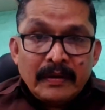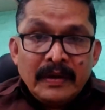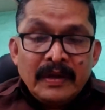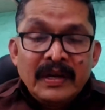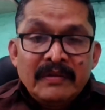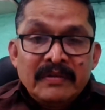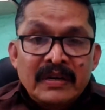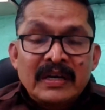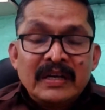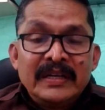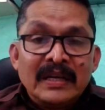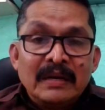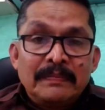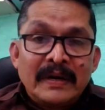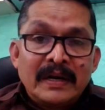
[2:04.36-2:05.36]
In our
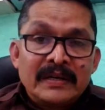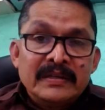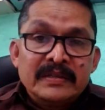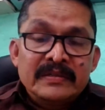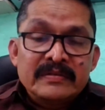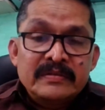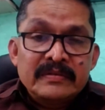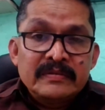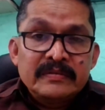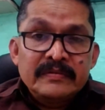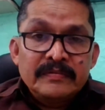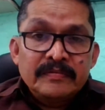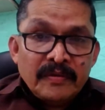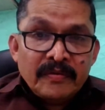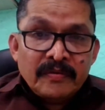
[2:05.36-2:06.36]
clinical practice,
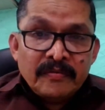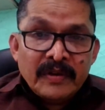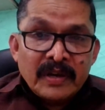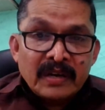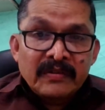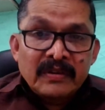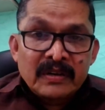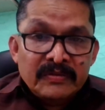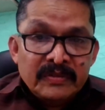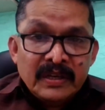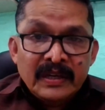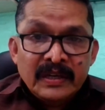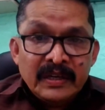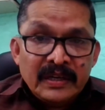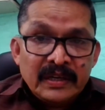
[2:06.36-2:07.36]
whenever
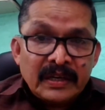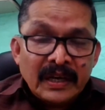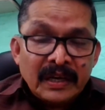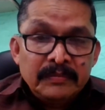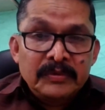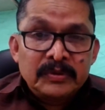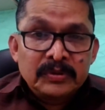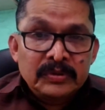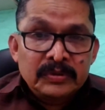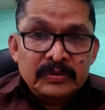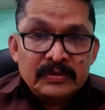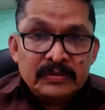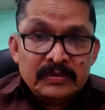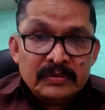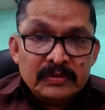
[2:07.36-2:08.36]
we came to
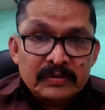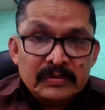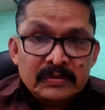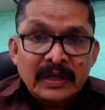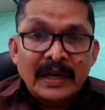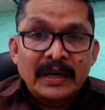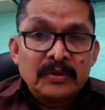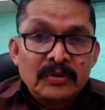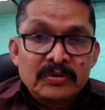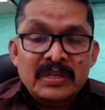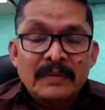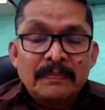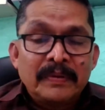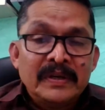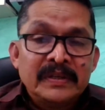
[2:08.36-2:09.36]
diagnose
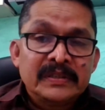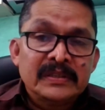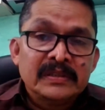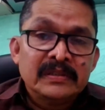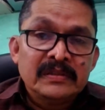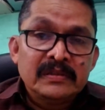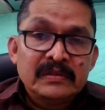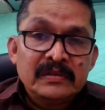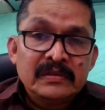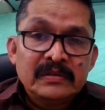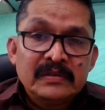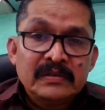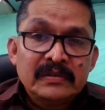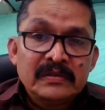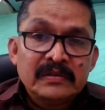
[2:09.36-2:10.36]
a patient
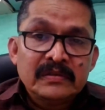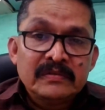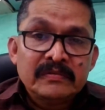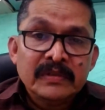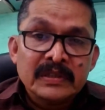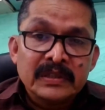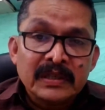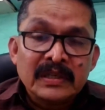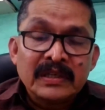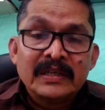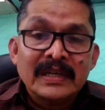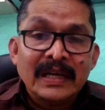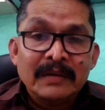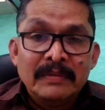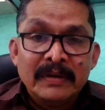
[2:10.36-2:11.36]
with
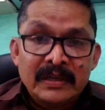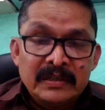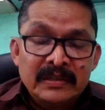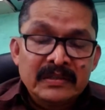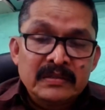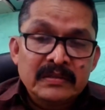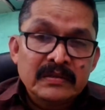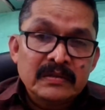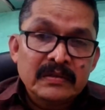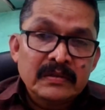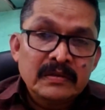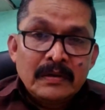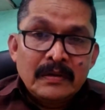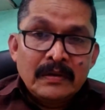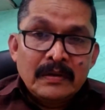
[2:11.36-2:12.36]
diabetes,
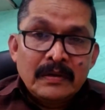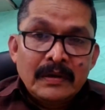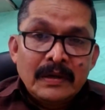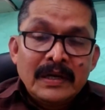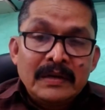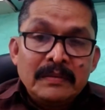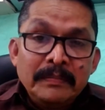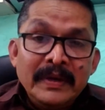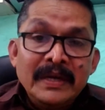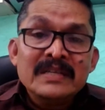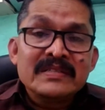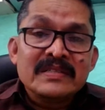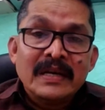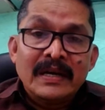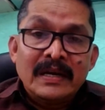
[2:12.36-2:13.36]
it
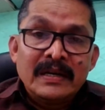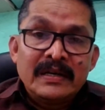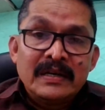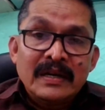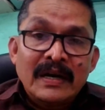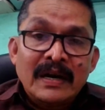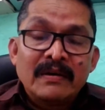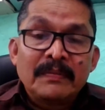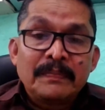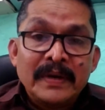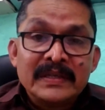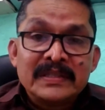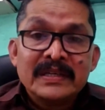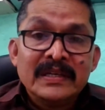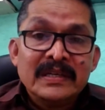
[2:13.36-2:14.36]
means that our
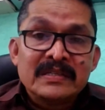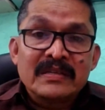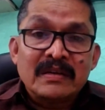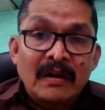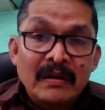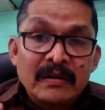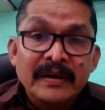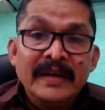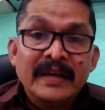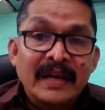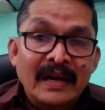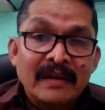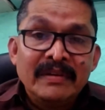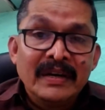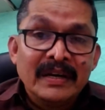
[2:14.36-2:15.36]
patient is already
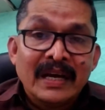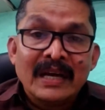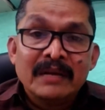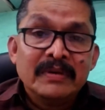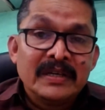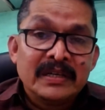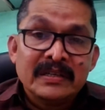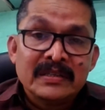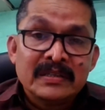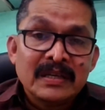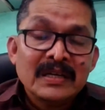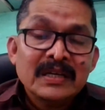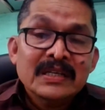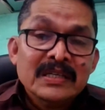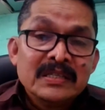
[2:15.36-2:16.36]
having diabetes
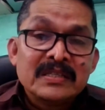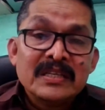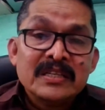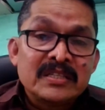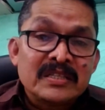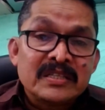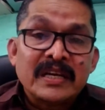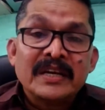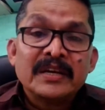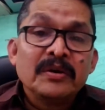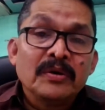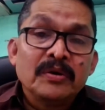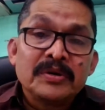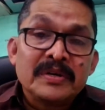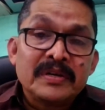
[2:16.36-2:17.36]
since 10
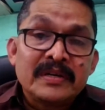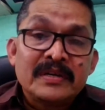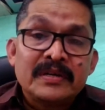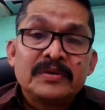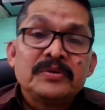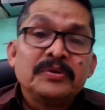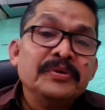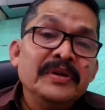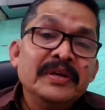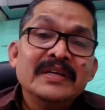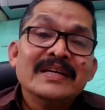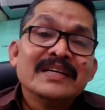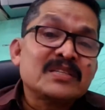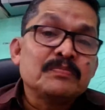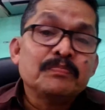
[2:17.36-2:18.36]
or 20
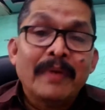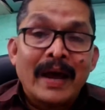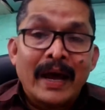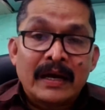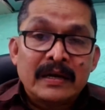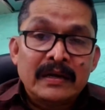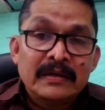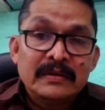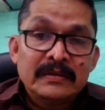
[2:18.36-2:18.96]
years back.